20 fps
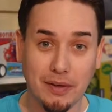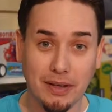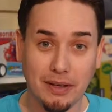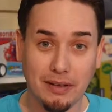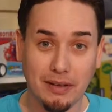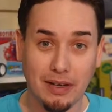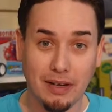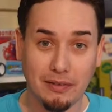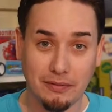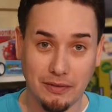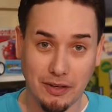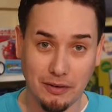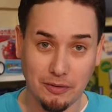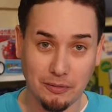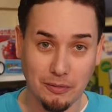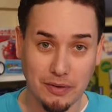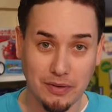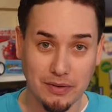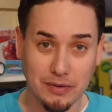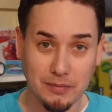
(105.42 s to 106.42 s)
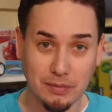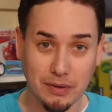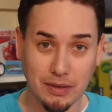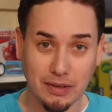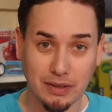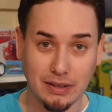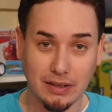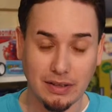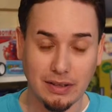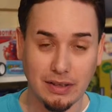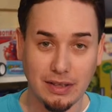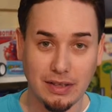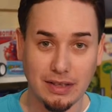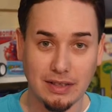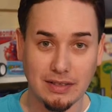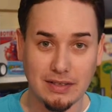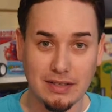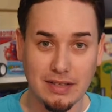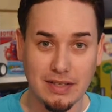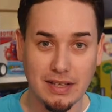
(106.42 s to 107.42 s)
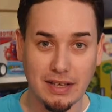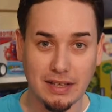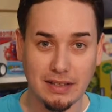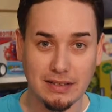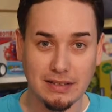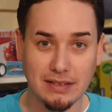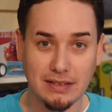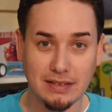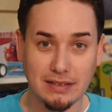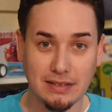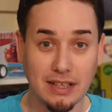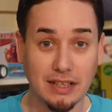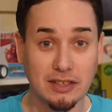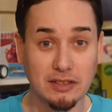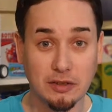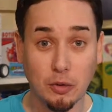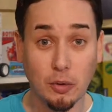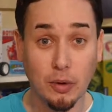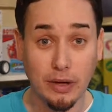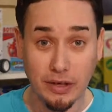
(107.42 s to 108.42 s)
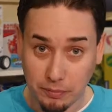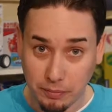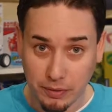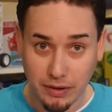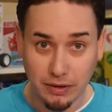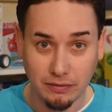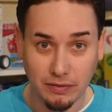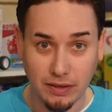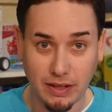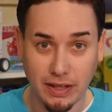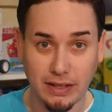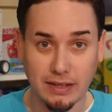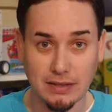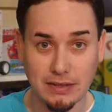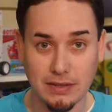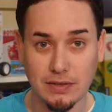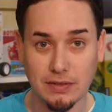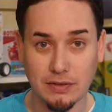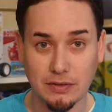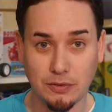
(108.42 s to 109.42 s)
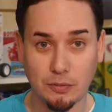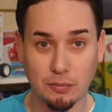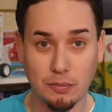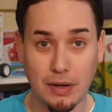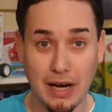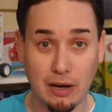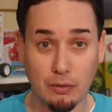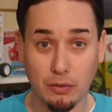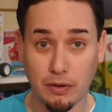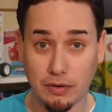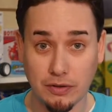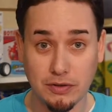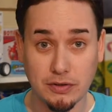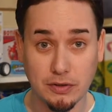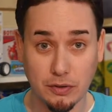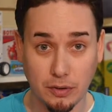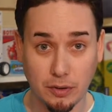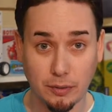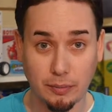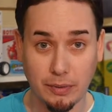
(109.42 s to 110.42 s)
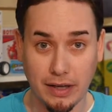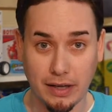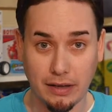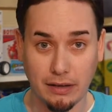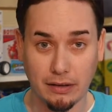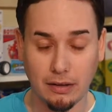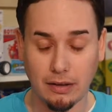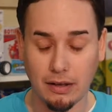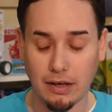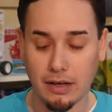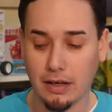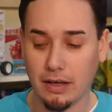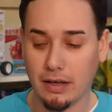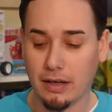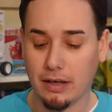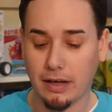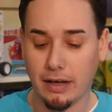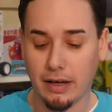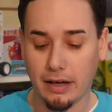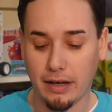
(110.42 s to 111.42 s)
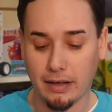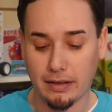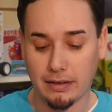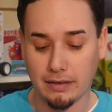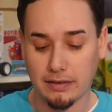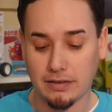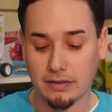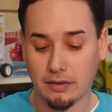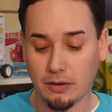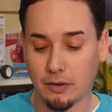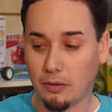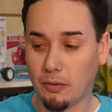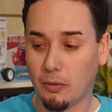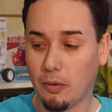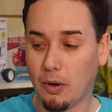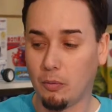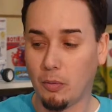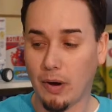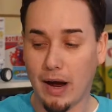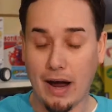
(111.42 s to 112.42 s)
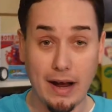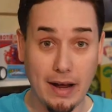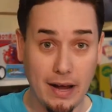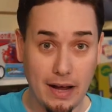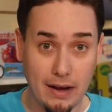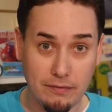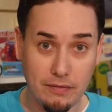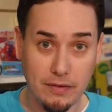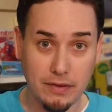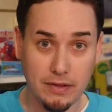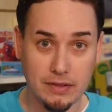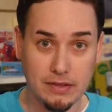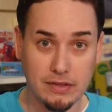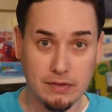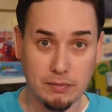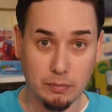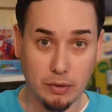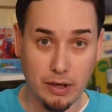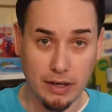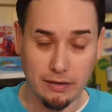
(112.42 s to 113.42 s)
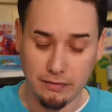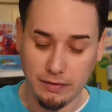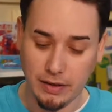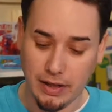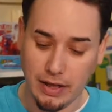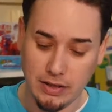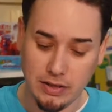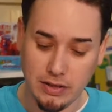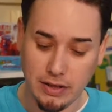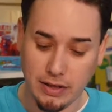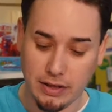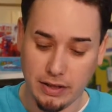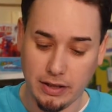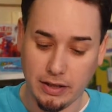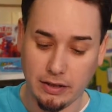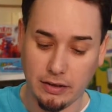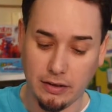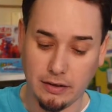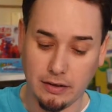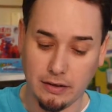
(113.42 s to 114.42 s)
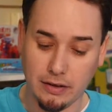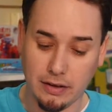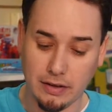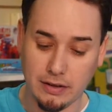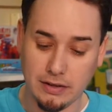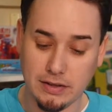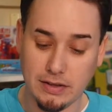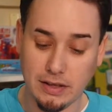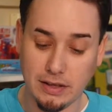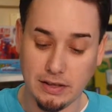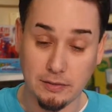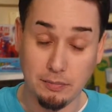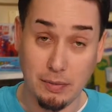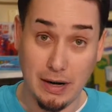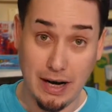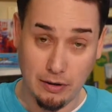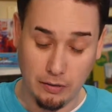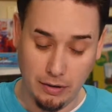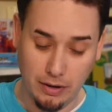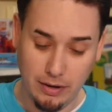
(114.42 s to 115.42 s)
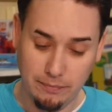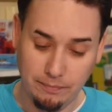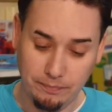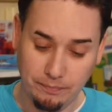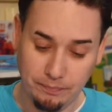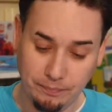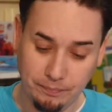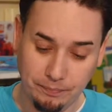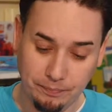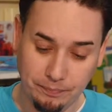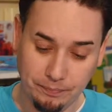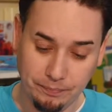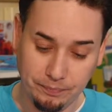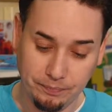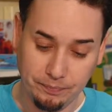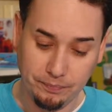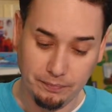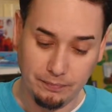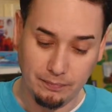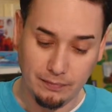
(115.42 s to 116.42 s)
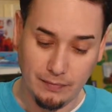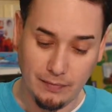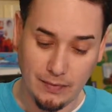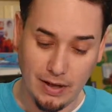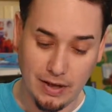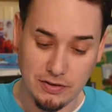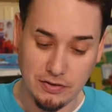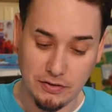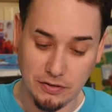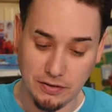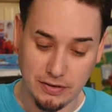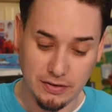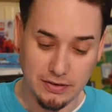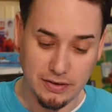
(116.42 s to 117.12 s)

that I found with this build is that it takes quite a bit of light to power the solar panel. And so I have this bright flashlight here. This does power it, as you can